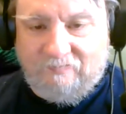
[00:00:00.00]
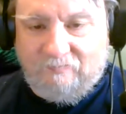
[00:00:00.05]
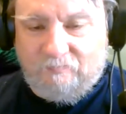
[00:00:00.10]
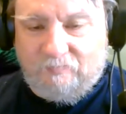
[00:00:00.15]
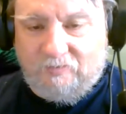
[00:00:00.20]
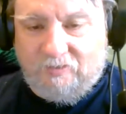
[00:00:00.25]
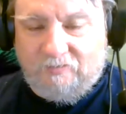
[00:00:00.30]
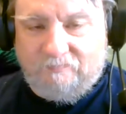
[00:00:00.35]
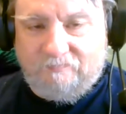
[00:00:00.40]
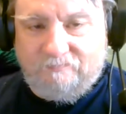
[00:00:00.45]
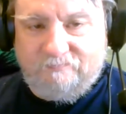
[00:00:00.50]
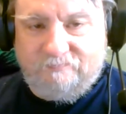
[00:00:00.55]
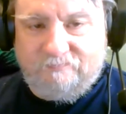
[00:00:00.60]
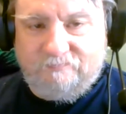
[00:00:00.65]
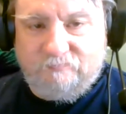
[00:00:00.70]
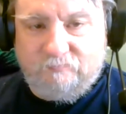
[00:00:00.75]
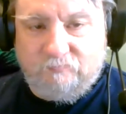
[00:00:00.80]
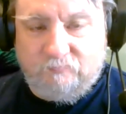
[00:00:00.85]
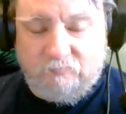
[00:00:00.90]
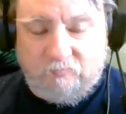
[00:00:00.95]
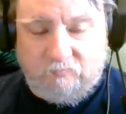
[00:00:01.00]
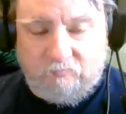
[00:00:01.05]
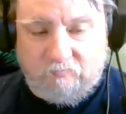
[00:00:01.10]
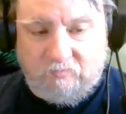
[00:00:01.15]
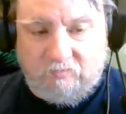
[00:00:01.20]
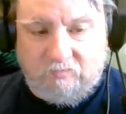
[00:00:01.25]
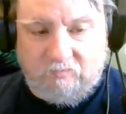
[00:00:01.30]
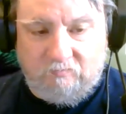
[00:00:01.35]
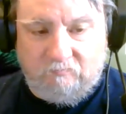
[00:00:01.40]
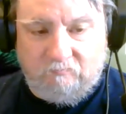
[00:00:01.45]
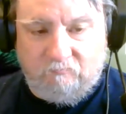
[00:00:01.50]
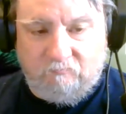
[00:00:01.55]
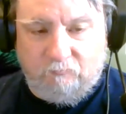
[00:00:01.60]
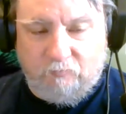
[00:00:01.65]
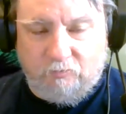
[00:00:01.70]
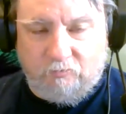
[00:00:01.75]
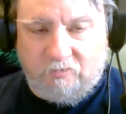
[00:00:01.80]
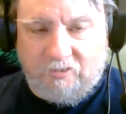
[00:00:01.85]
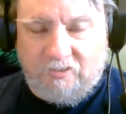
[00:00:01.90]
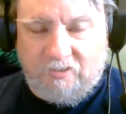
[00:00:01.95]
but
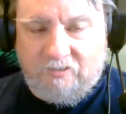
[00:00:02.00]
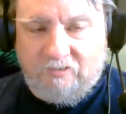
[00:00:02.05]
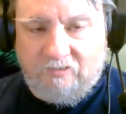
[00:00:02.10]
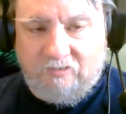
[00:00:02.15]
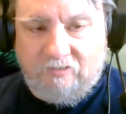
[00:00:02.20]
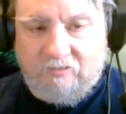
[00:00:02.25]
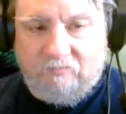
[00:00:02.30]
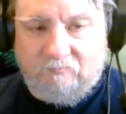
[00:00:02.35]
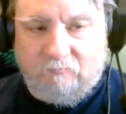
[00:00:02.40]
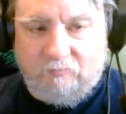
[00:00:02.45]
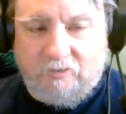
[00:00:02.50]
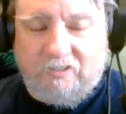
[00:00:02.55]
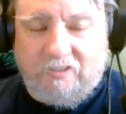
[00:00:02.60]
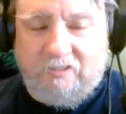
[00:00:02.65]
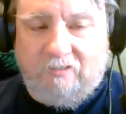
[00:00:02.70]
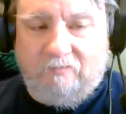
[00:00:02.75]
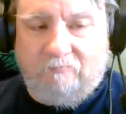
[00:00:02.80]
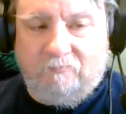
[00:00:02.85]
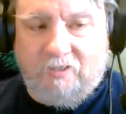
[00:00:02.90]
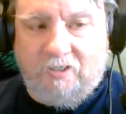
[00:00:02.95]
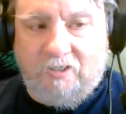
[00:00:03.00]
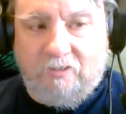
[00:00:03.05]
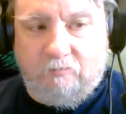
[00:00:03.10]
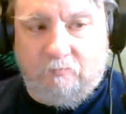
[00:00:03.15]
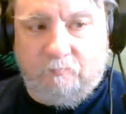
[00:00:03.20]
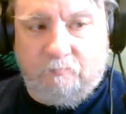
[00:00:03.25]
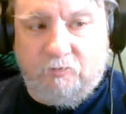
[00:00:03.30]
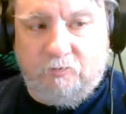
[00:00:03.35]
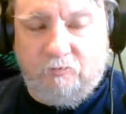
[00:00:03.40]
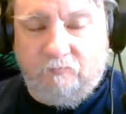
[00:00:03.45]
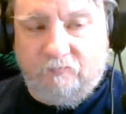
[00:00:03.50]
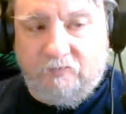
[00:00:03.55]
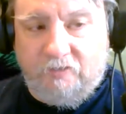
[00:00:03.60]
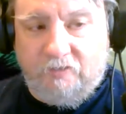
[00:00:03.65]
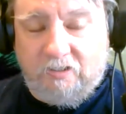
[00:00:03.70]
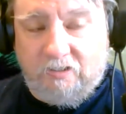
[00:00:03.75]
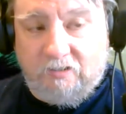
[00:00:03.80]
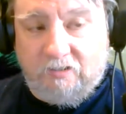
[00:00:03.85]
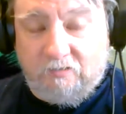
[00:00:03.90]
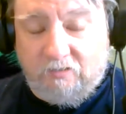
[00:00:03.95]
we're getting ready to move
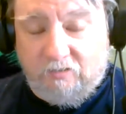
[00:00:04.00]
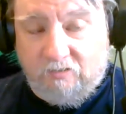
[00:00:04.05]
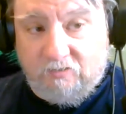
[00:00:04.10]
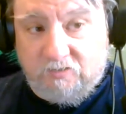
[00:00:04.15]
again.